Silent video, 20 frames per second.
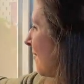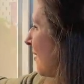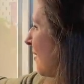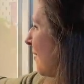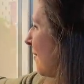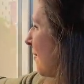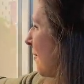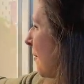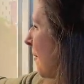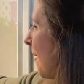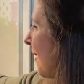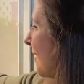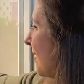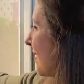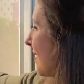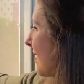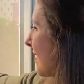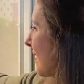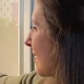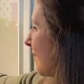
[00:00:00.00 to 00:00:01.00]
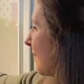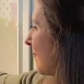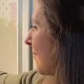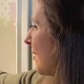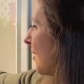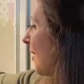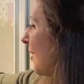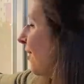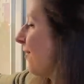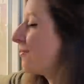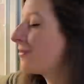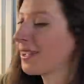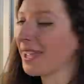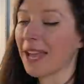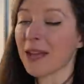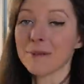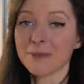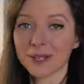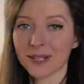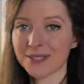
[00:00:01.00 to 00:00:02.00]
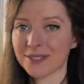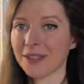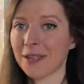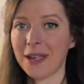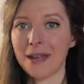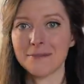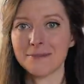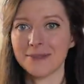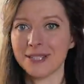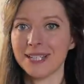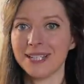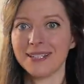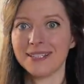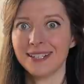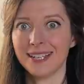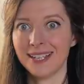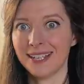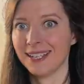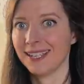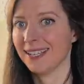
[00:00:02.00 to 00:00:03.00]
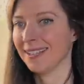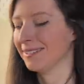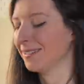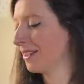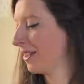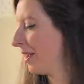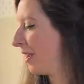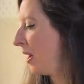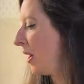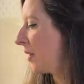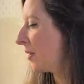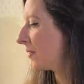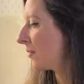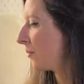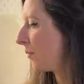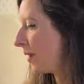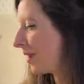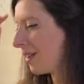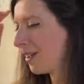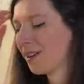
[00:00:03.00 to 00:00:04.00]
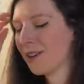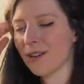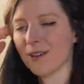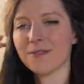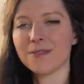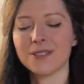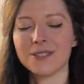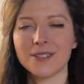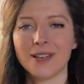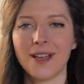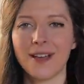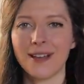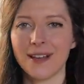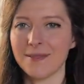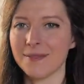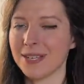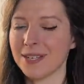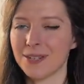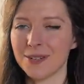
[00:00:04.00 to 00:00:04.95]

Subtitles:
little reminders so you don't forget, because I am in here quite a lot of the time.